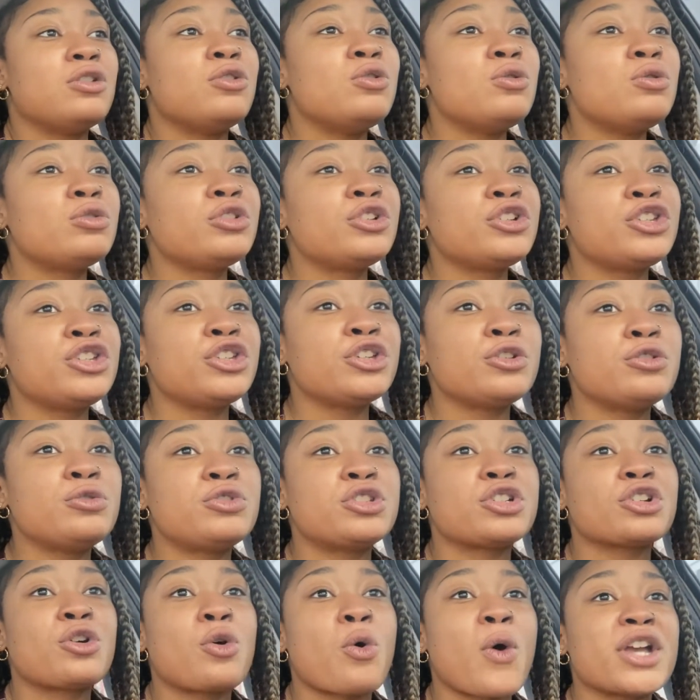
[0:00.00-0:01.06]
are you
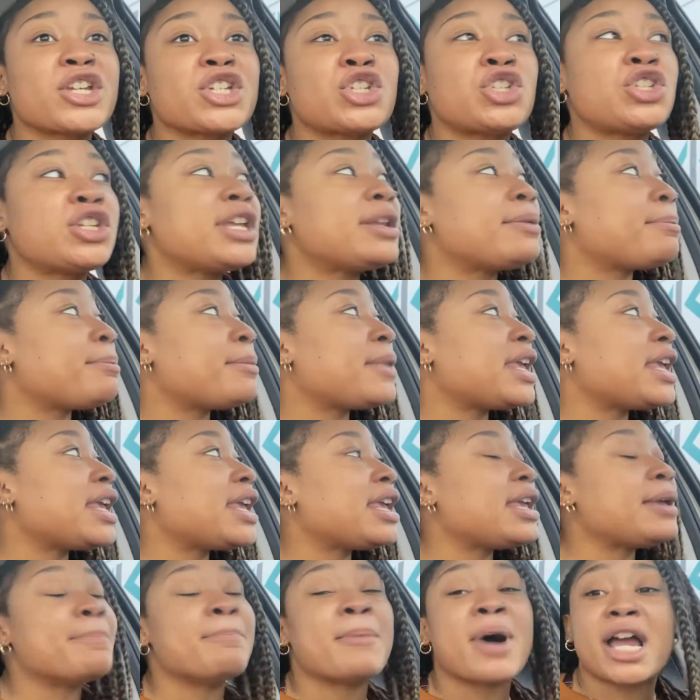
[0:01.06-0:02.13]
to question
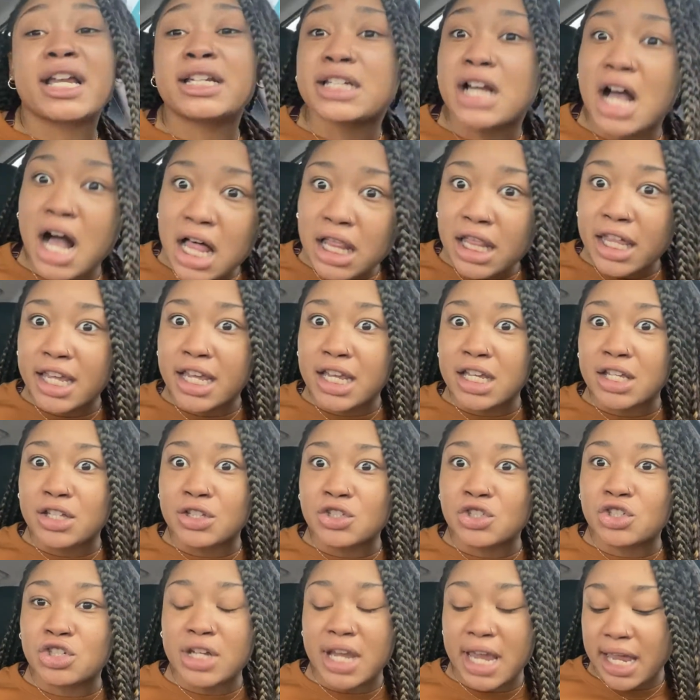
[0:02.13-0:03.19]
me, my knowledge,